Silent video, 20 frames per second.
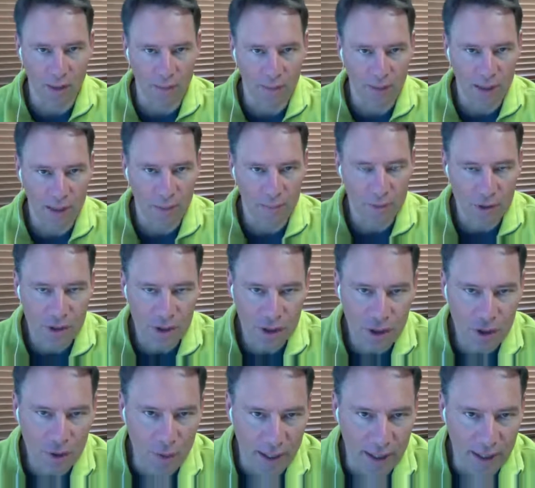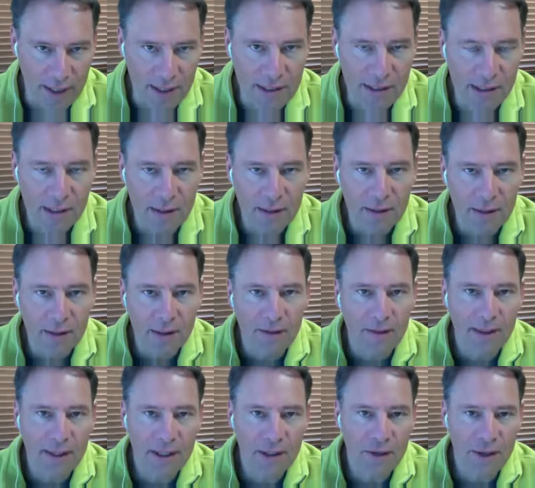And then number two is
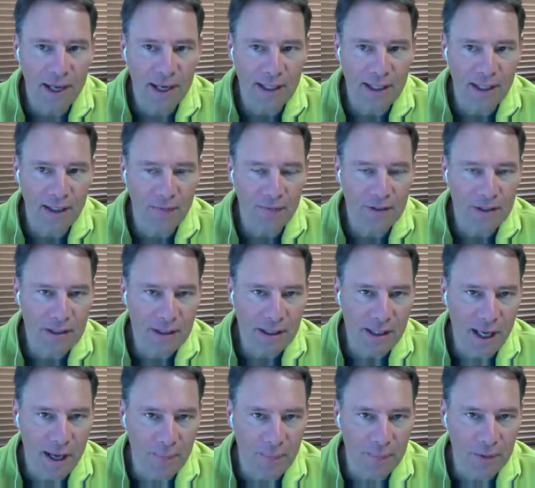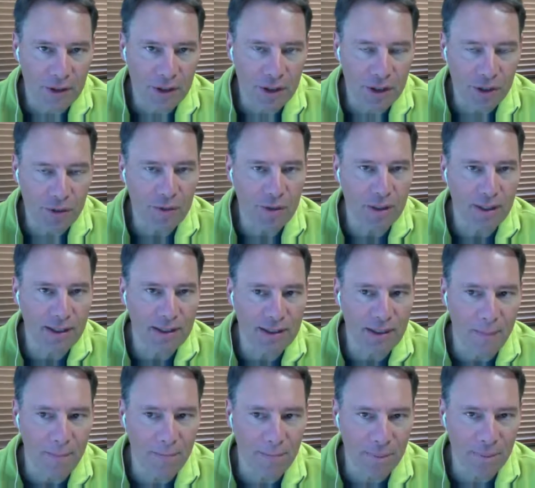the internet gives us the opportunity
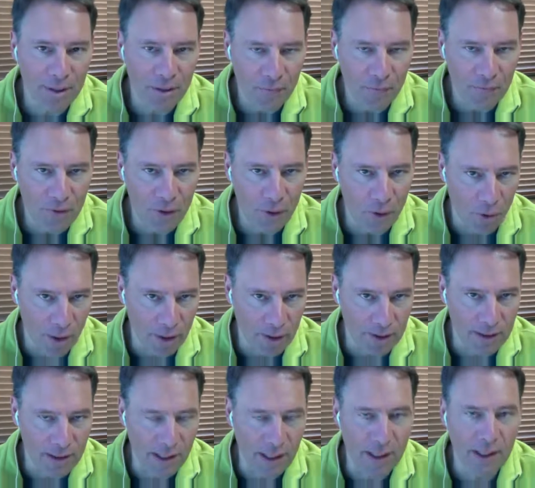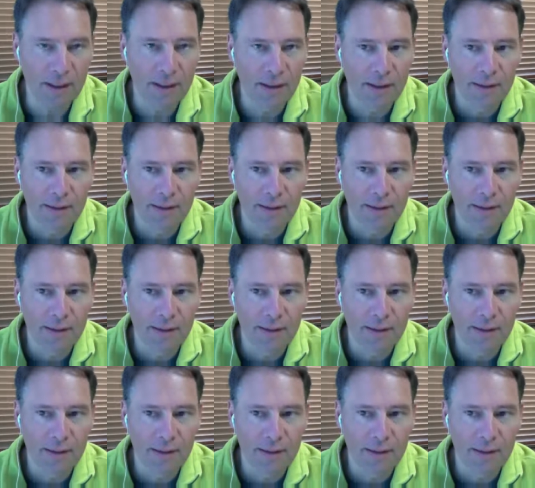to build the loyalty